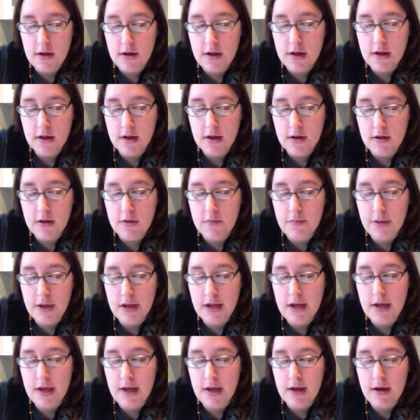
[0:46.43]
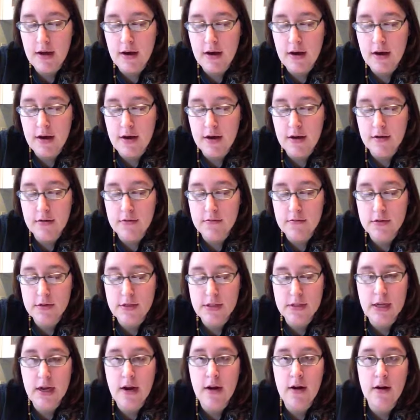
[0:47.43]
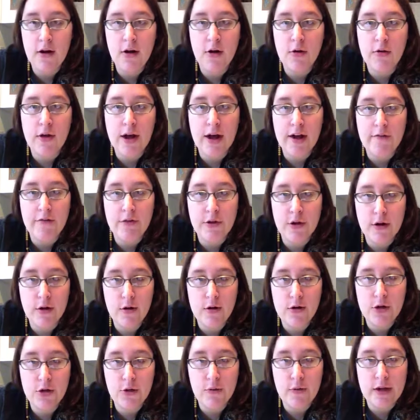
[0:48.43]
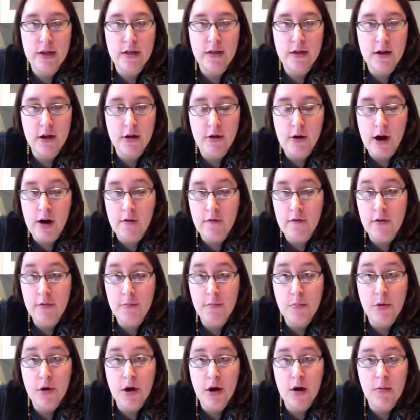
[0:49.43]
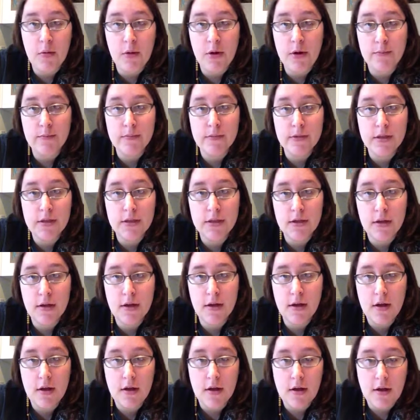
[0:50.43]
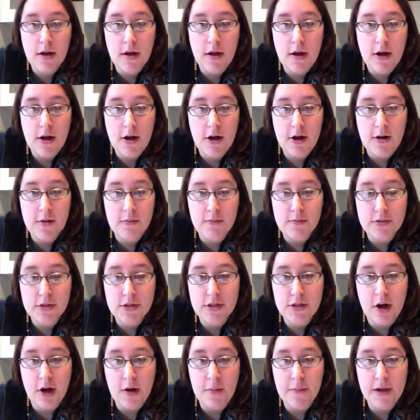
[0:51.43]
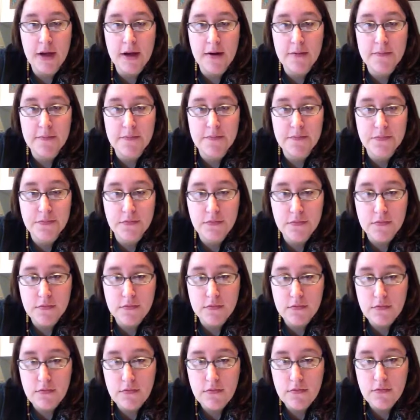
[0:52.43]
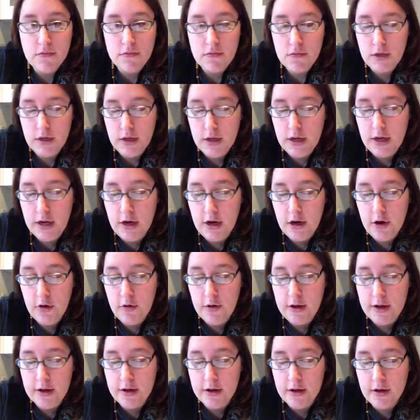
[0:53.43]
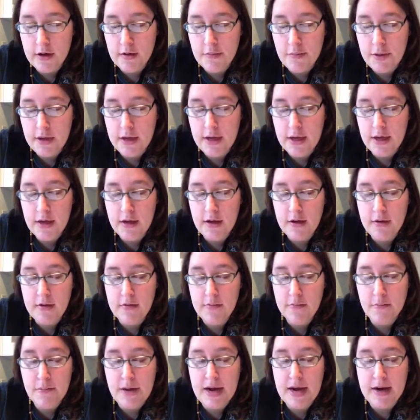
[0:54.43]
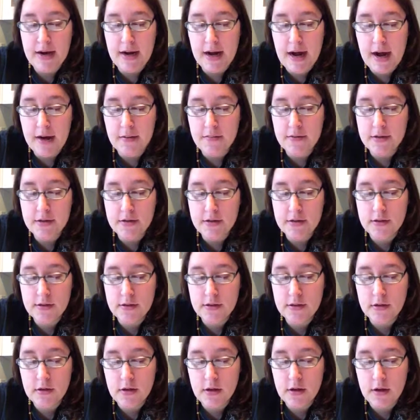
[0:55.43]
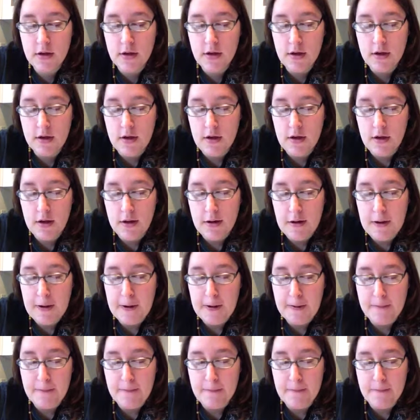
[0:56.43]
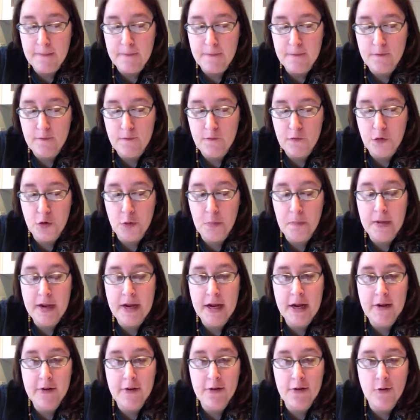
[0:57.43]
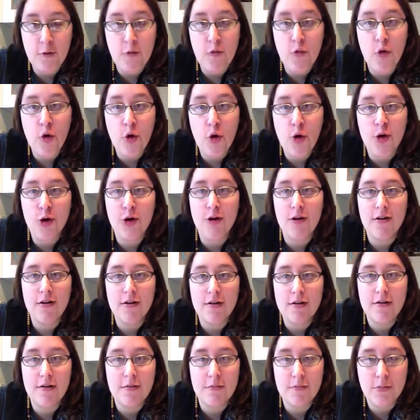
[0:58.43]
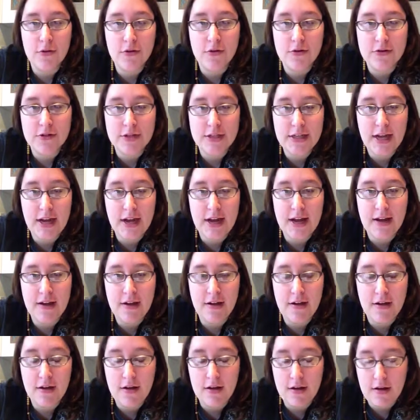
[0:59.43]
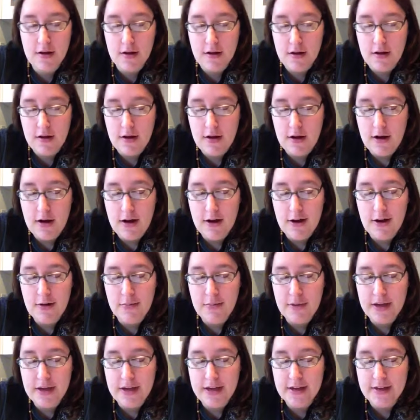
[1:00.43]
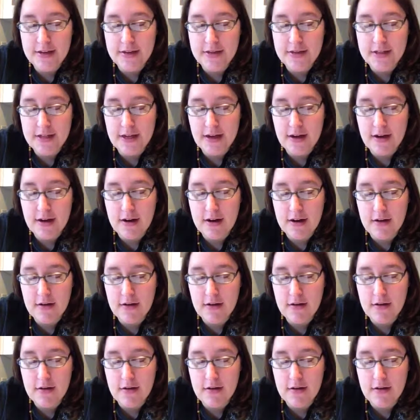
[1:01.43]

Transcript: It could be uh, sin in your life that you're doing that you're having problems um, stopping. You know, it could be bad habits. Um, for me, the roar per se um, is uh,